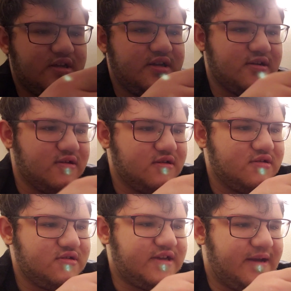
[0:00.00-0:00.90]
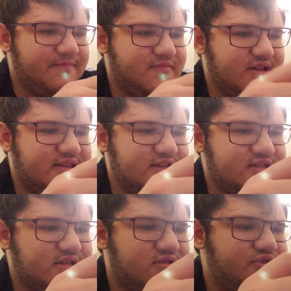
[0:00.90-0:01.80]
Here. Okay, like
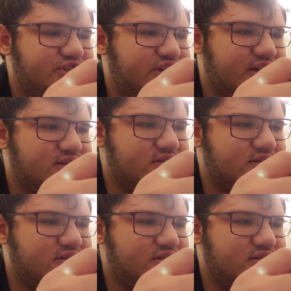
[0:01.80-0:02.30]
this. Oh, shit.